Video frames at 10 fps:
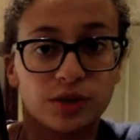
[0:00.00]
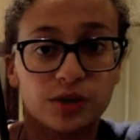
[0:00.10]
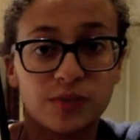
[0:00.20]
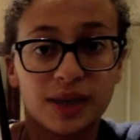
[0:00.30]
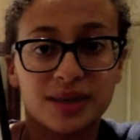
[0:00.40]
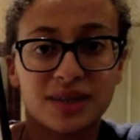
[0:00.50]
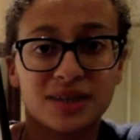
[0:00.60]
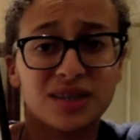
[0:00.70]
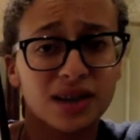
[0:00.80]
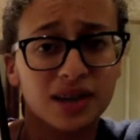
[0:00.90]
which means
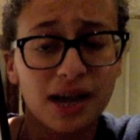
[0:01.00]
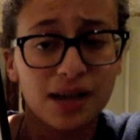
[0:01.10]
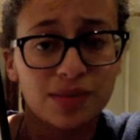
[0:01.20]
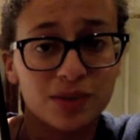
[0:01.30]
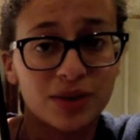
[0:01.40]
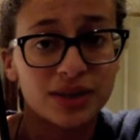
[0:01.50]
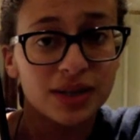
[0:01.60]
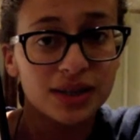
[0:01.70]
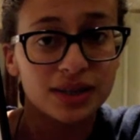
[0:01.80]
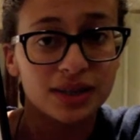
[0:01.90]
it's not going to happen
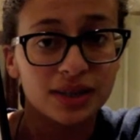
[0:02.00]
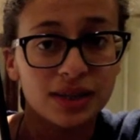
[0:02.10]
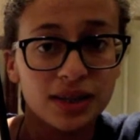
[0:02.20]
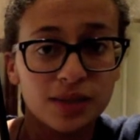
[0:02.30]
spontaneously